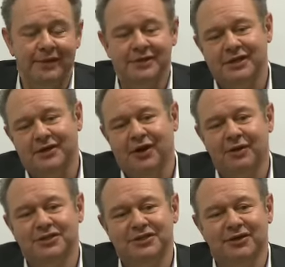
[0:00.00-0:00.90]
So
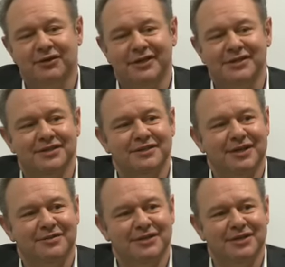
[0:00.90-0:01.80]
I was told this, and
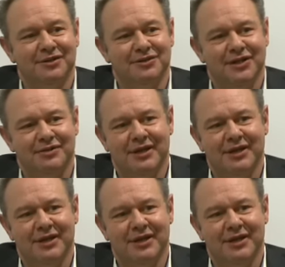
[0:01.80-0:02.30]
I was told,